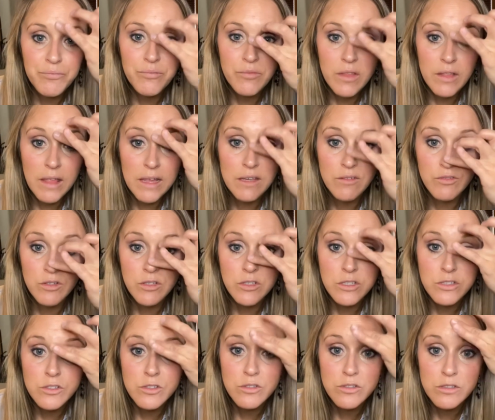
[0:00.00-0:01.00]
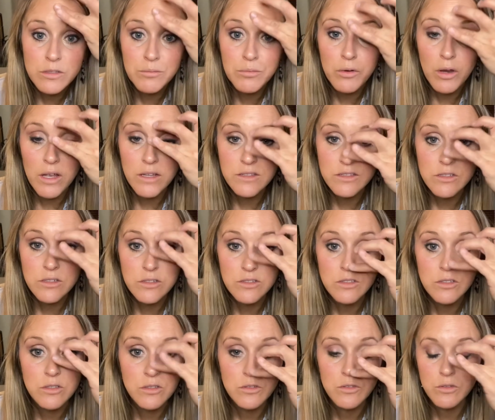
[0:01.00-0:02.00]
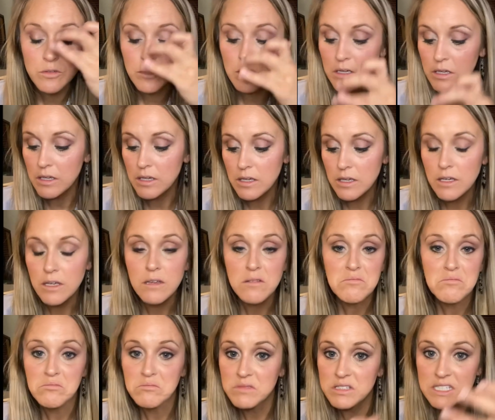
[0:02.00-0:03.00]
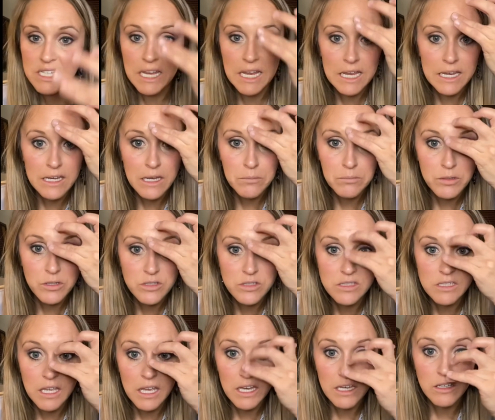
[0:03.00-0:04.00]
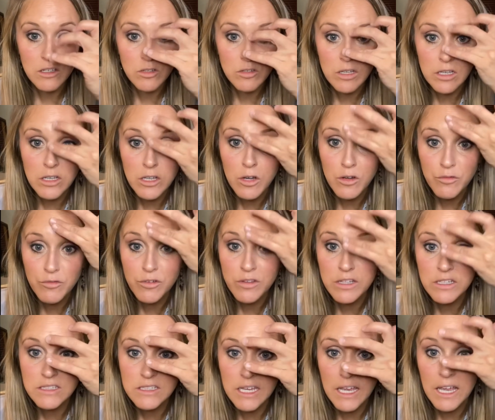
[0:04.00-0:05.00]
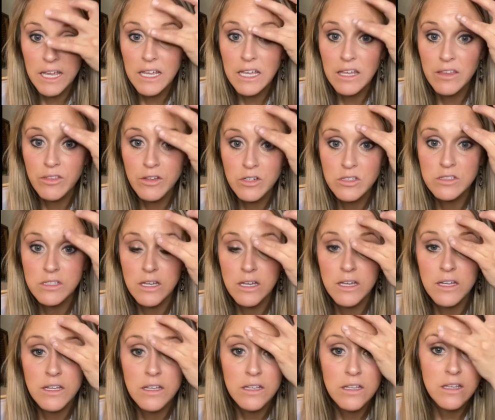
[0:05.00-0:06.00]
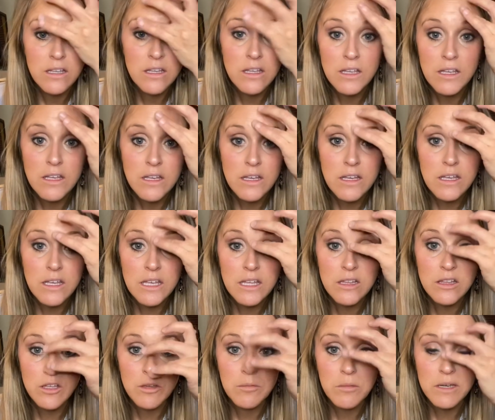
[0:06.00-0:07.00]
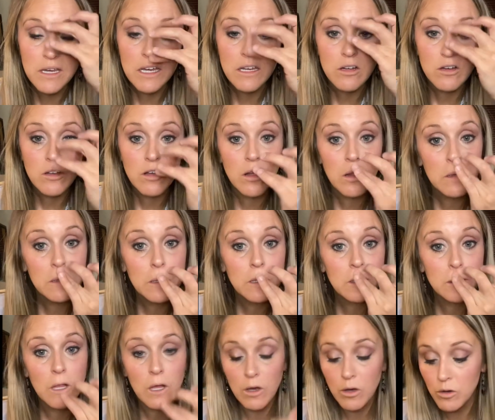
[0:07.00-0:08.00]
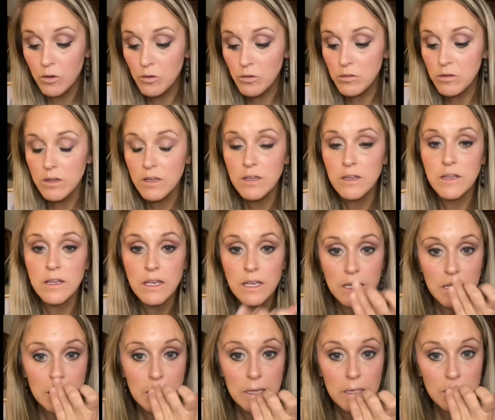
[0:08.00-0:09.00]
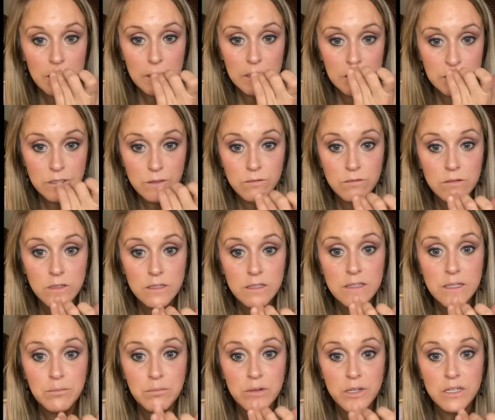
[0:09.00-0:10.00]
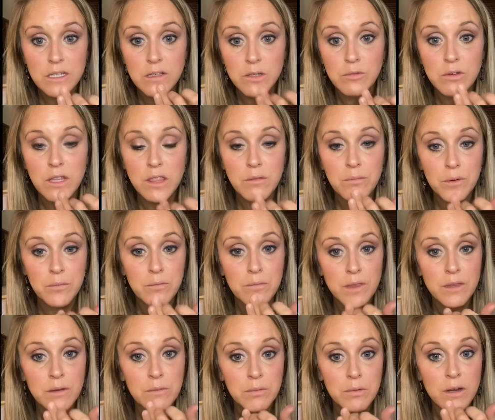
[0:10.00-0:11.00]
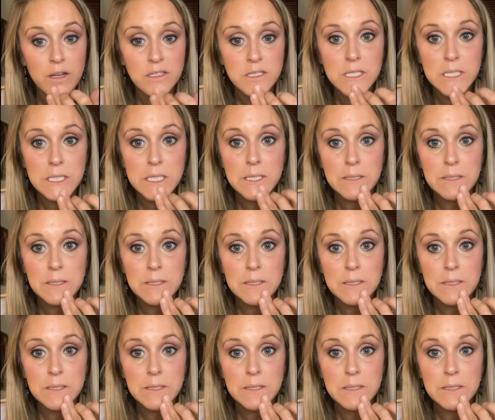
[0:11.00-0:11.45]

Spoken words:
like if you just use a bronzer to tan up your skin, you can go for the day. There's a illuminator called Glow, and it is really pretty with the bronzer.